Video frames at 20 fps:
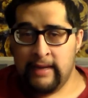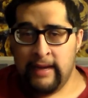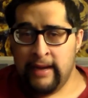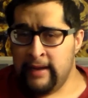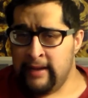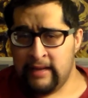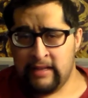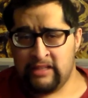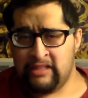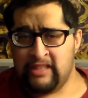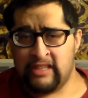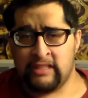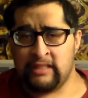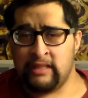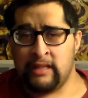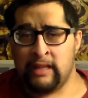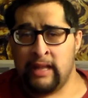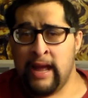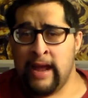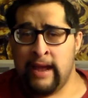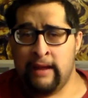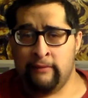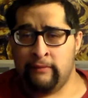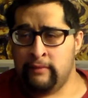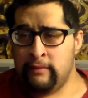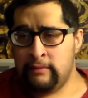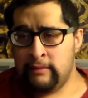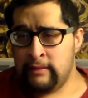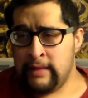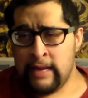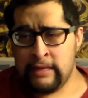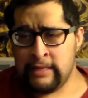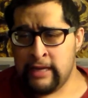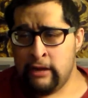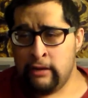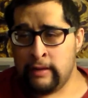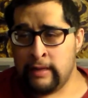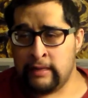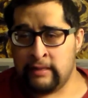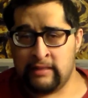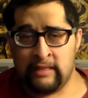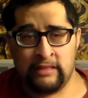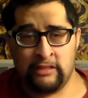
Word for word: It is just life. That's how it is,